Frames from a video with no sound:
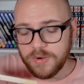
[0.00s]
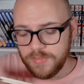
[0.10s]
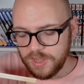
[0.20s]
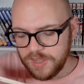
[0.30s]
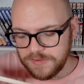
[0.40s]

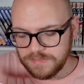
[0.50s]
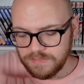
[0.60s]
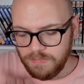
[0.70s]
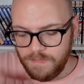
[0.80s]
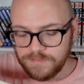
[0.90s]
my god.
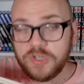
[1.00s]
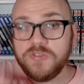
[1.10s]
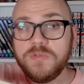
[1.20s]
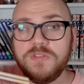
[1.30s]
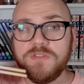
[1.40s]
This
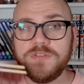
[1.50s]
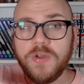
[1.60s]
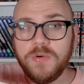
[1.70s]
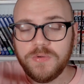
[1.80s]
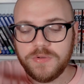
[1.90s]
one is
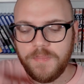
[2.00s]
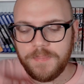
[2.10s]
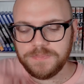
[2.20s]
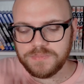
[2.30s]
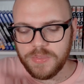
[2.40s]
so good.
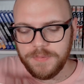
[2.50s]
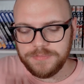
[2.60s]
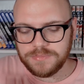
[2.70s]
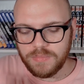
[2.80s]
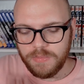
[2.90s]

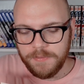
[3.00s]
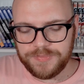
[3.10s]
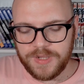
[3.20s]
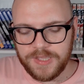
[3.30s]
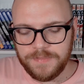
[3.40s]

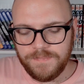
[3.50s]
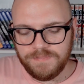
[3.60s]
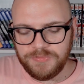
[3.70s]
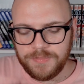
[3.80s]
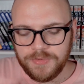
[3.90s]
Like,
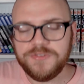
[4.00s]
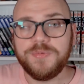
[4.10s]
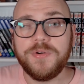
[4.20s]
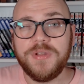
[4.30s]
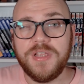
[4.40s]
the most
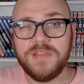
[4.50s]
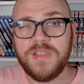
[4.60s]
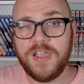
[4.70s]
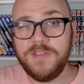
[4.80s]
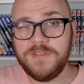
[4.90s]
prominent
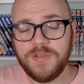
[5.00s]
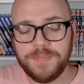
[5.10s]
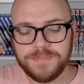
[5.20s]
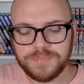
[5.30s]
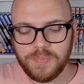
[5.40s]
taste
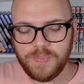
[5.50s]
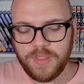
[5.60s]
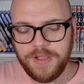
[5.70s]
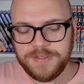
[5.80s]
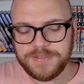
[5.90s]

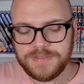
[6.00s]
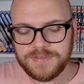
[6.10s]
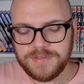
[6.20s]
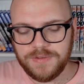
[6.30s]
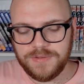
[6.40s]

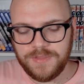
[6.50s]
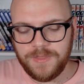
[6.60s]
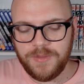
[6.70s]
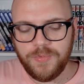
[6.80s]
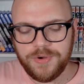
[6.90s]
is
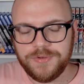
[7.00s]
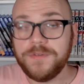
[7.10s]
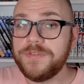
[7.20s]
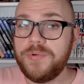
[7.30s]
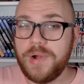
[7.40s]
the one
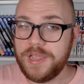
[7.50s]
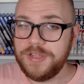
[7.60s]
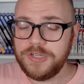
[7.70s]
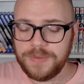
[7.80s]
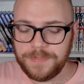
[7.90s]
of the
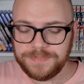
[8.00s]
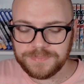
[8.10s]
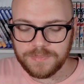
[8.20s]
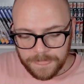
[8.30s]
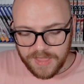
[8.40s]
radish,
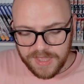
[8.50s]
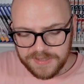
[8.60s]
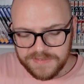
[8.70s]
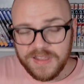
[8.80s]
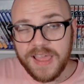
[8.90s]
and
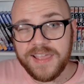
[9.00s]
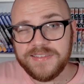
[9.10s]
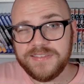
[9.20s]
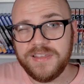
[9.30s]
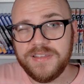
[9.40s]
it still
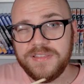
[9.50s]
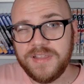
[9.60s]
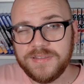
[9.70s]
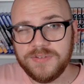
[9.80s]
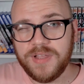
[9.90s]
has the
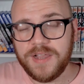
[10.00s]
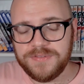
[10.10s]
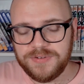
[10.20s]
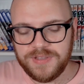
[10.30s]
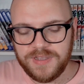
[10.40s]
natto
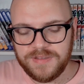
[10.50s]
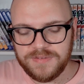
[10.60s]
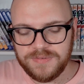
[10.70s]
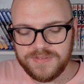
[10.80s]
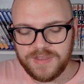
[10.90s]
aftertaste,
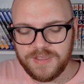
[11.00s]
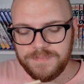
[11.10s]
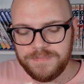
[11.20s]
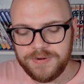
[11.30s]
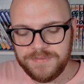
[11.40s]
so it's like a
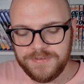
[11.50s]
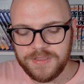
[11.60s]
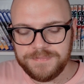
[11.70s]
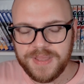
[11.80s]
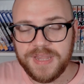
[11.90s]

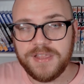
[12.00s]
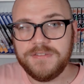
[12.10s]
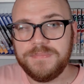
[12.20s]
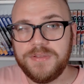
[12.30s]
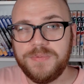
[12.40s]
perfect
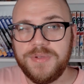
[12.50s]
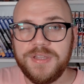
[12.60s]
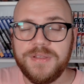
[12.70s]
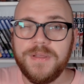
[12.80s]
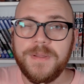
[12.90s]
balance between